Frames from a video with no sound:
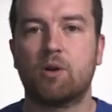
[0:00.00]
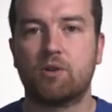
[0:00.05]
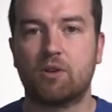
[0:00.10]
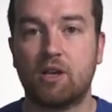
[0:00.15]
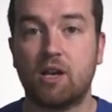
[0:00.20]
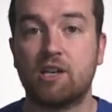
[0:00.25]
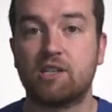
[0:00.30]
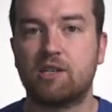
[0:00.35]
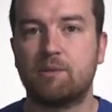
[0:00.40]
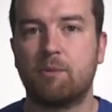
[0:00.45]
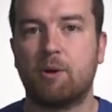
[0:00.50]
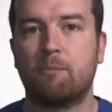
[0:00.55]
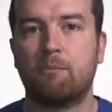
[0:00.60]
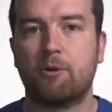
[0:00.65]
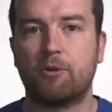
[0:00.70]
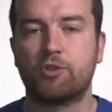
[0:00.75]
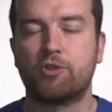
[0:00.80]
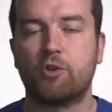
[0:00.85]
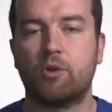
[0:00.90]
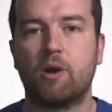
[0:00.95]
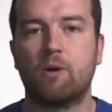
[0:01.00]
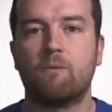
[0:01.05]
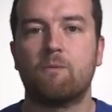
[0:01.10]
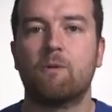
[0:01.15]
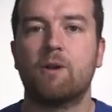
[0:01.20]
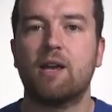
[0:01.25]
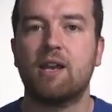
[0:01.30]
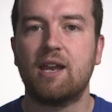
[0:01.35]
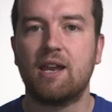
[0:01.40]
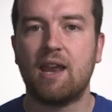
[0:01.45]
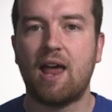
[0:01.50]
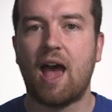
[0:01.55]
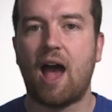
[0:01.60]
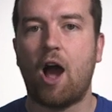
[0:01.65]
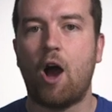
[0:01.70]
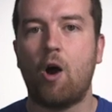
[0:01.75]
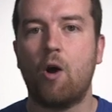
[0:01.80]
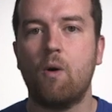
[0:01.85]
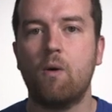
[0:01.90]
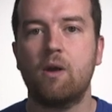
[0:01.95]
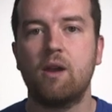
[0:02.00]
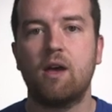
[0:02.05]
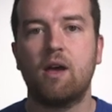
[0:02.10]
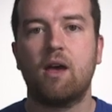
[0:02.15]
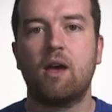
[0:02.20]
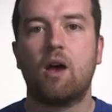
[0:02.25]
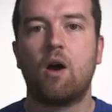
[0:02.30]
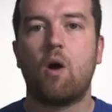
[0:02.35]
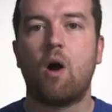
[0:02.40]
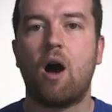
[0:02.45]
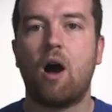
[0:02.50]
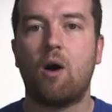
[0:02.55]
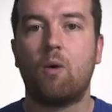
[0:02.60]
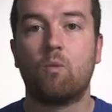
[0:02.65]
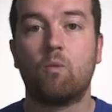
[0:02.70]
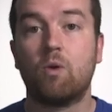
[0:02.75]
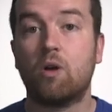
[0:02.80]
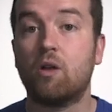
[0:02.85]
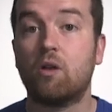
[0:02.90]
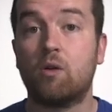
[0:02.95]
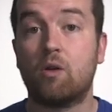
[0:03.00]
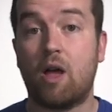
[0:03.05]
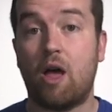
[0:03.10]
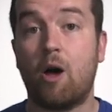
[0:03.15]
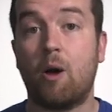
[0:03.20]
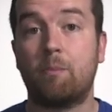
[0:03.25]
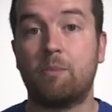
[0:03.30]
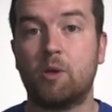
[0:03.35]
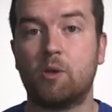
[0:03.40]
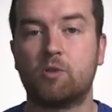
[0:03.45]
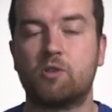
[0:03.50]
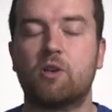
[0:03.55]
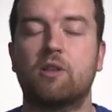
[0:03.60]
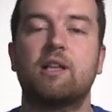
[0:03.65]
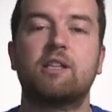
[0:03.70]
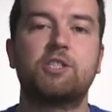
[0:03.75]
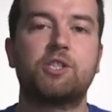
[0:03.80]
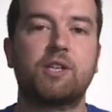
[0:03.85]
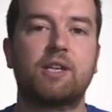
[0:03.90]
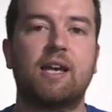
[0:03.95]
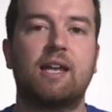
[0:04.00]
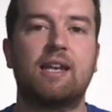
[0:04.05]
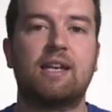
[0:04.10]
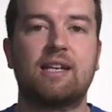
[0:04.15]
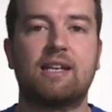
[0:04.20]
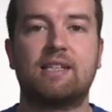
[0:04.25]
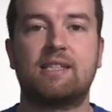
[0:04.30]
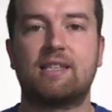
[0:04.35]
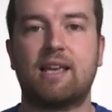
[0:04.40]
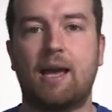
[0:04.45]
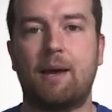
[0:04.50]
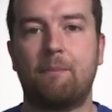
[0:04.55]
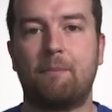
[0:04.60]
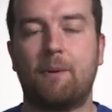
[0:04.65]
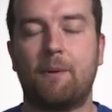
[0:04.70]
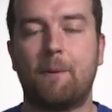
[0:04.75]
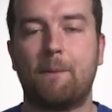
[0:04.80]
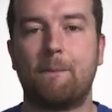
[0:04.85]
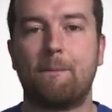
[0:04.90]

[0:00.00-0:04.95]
customer persona written out will help you. So let's look at an example.